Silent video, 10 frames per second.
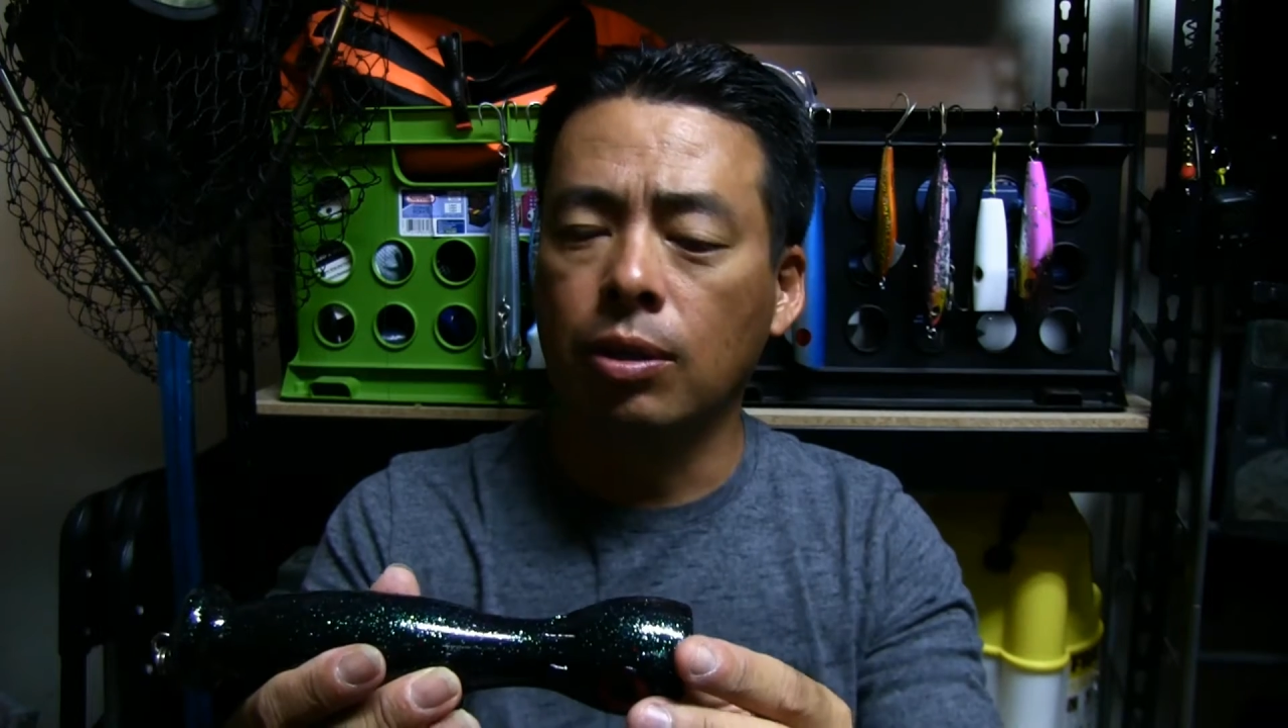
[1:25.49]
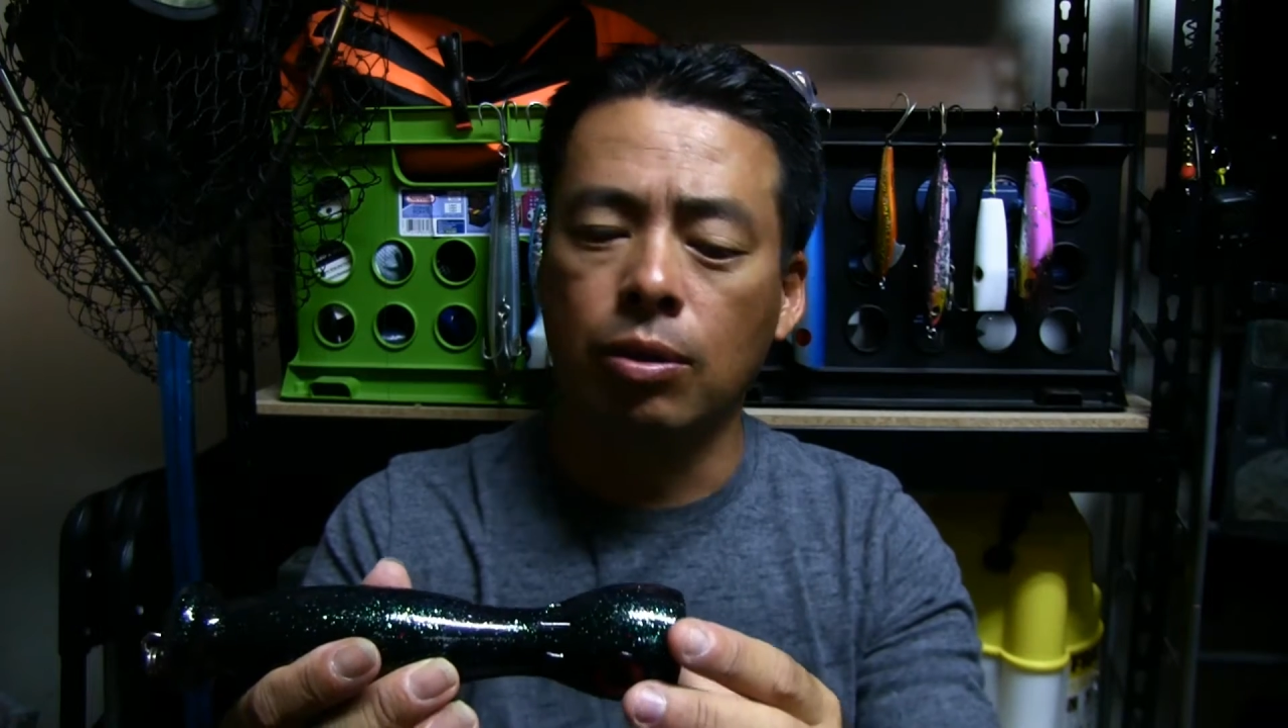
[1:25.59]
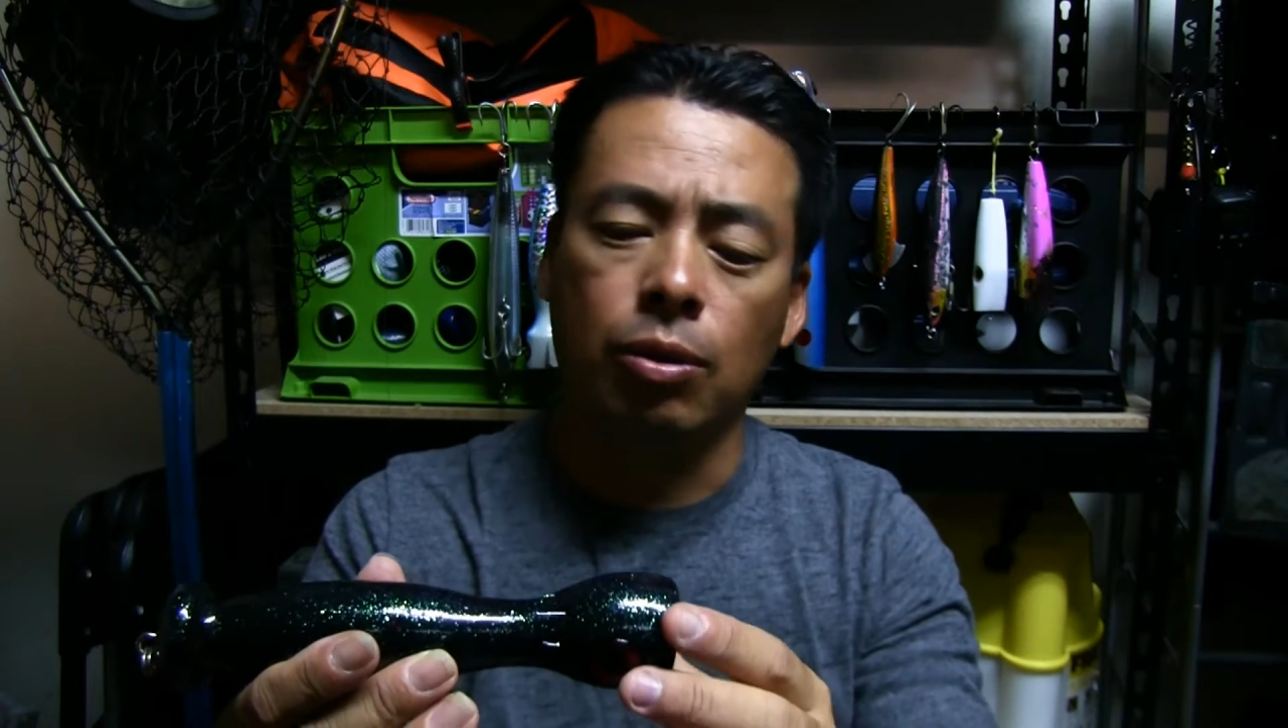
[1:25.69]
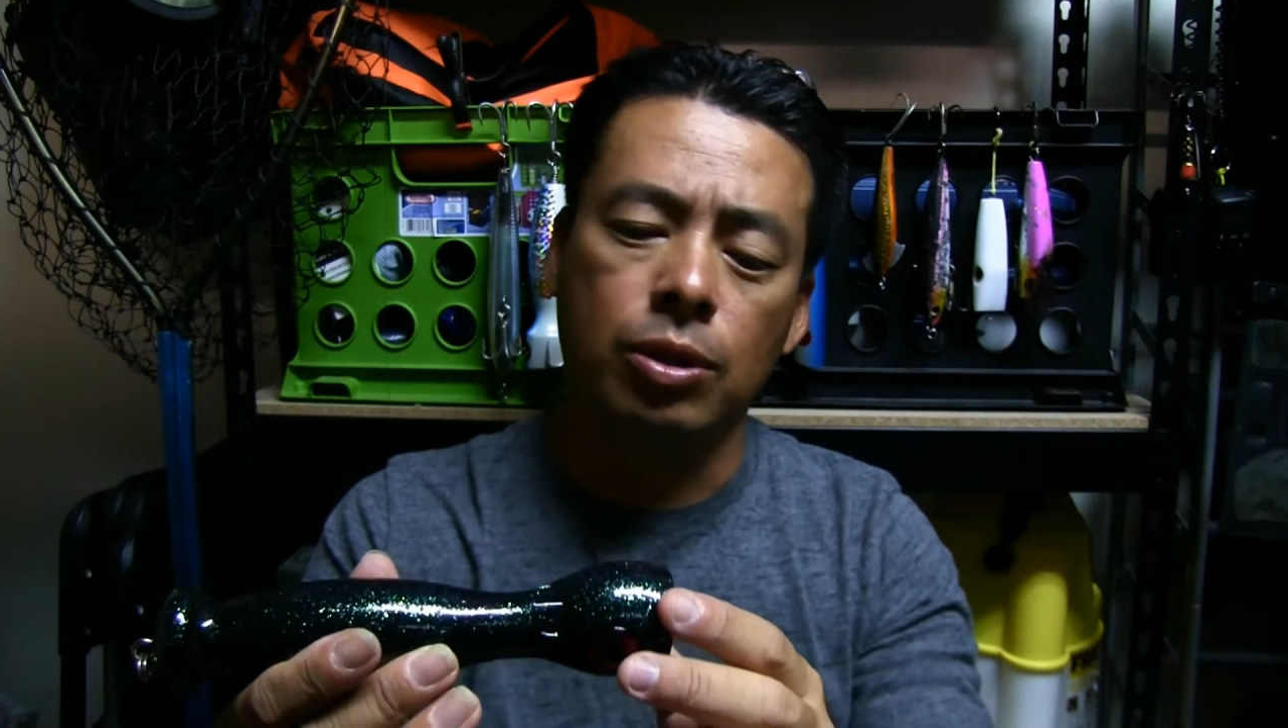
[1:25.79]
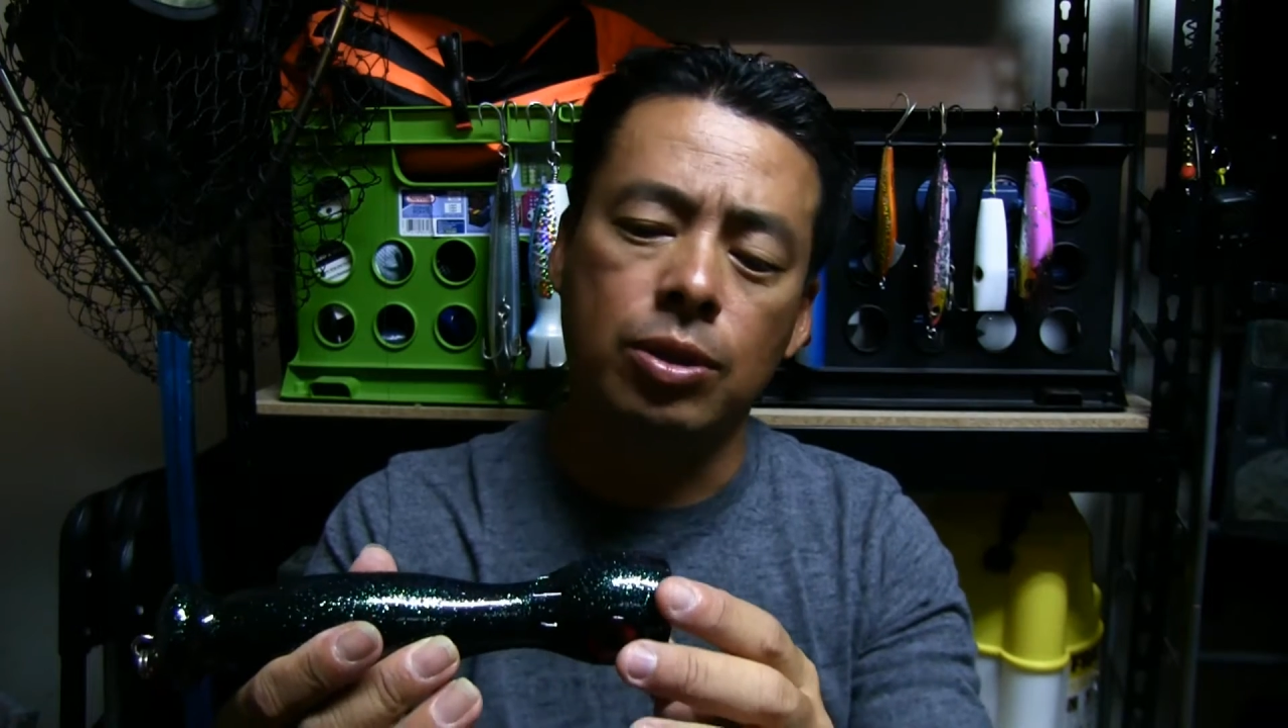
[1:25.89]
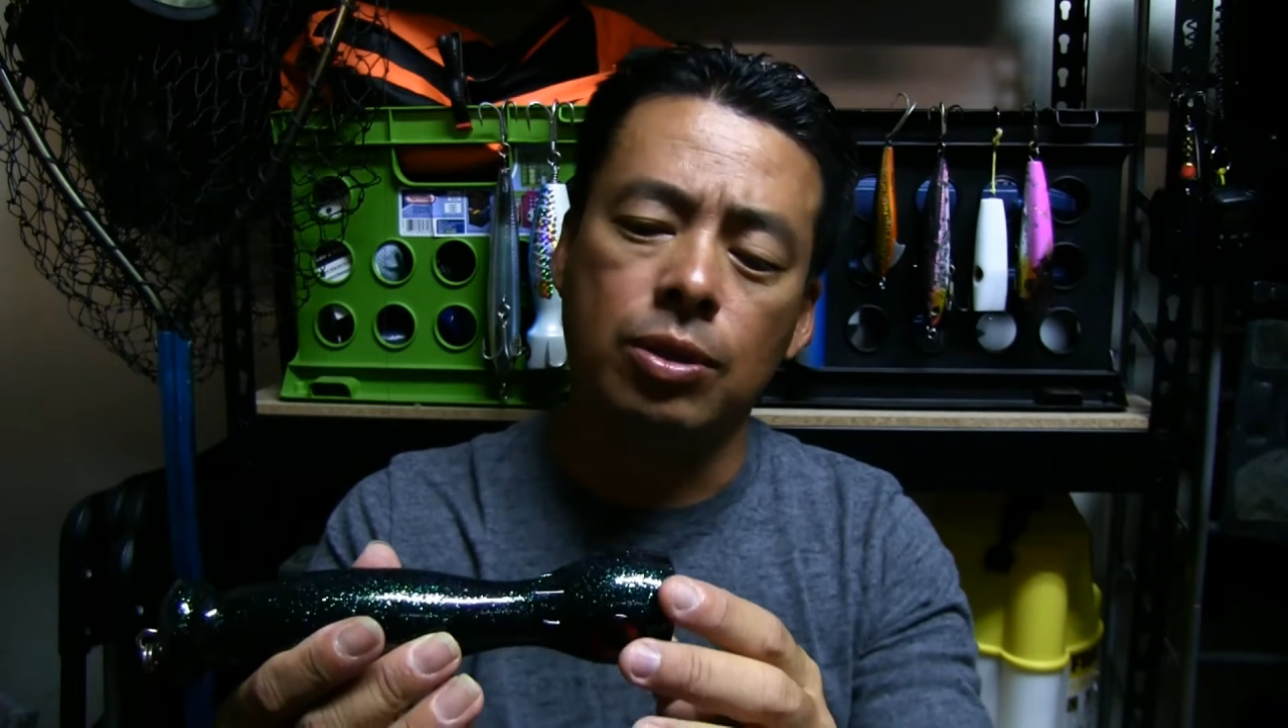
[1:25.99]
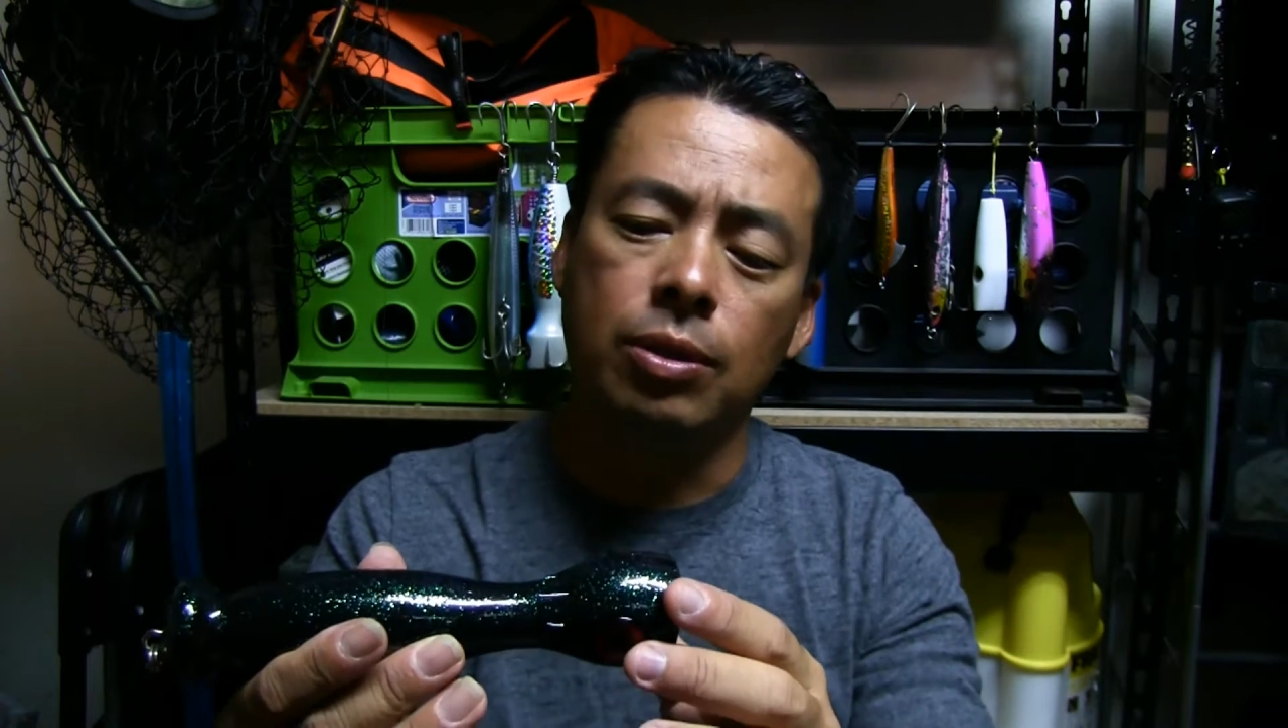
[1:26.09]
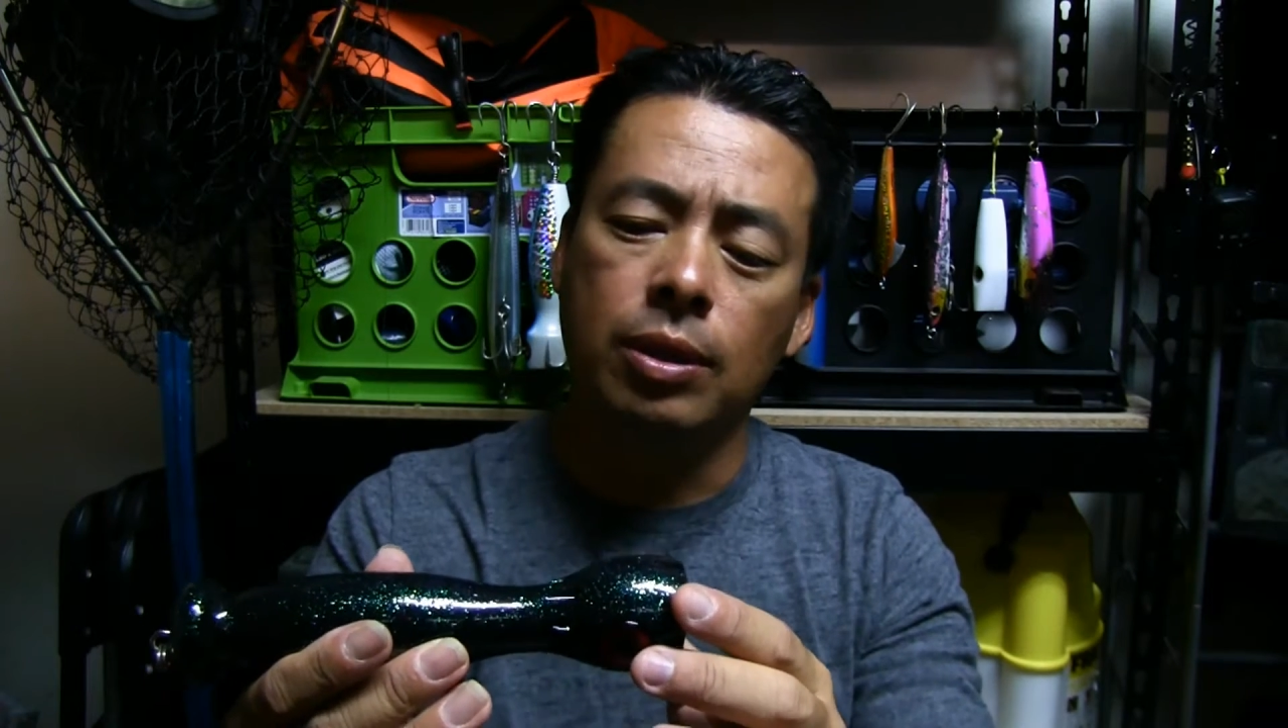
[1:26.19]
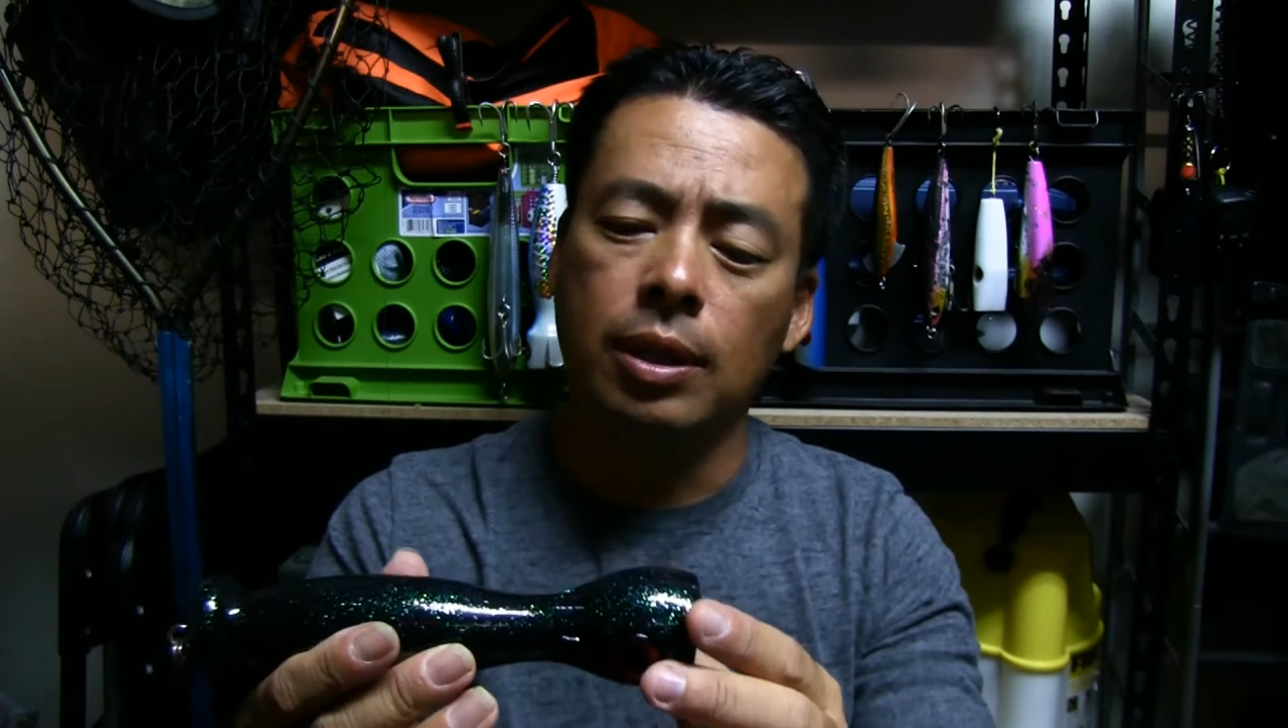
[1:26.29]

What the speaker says: towards you.